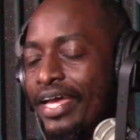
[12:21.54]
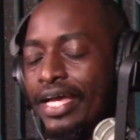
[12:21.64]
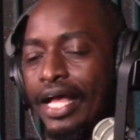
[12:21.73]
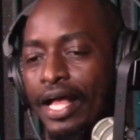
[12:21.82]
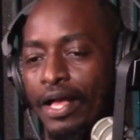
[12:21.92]

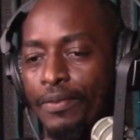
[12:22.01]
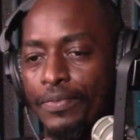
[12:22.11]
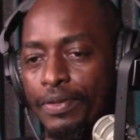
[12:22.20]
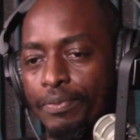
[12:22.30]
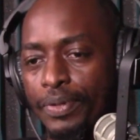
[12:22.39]

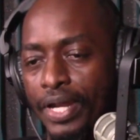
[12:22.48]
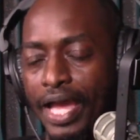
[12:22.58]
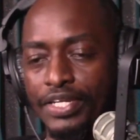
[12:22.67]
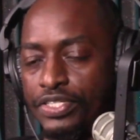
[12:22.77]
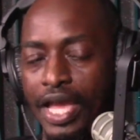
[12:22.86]
But
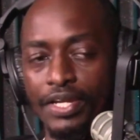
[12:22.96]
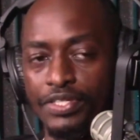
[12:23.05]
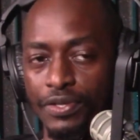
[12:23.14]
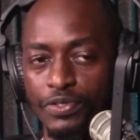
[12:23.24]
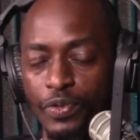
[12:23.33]
I
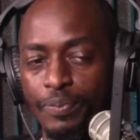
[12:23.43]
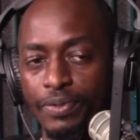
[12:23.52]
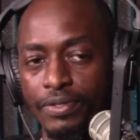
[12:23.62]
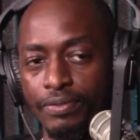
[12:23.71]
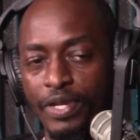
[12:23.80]
just use
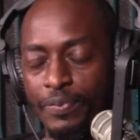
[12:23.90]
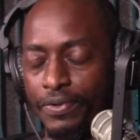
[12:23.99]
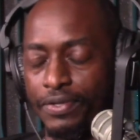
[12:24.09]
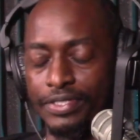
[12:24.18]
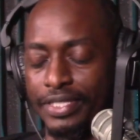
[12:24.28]
Reaper.
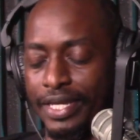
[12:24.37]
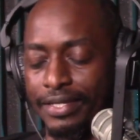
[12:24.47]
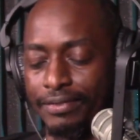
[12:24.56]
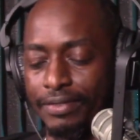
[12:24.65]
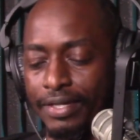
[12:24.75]
Reaper is
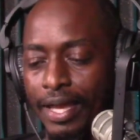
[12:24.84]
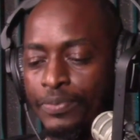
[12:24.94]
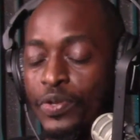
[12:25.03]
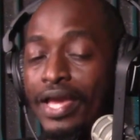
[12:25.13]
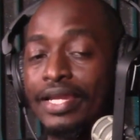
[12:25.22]
like, I'm
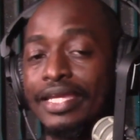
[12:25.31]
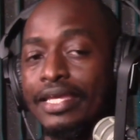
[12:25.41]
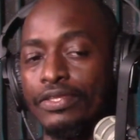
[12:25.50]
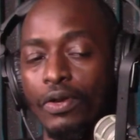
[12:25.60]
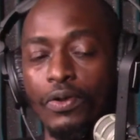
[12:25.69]
trying to
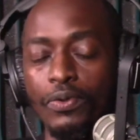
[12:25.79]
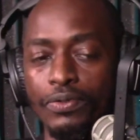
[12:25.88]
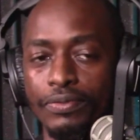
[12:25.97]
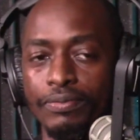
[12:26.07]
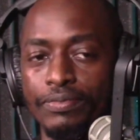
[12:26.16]
get the
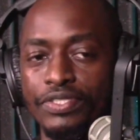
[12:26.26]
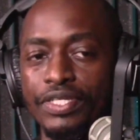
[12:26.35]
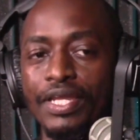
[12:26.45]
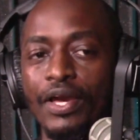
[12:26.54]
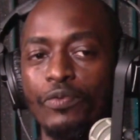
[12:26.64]
whole
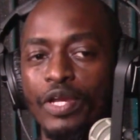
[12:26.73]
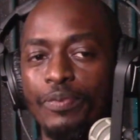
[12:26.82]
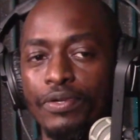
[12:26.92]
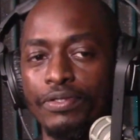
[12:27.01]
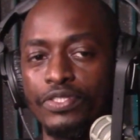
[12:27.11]
city on Reaper.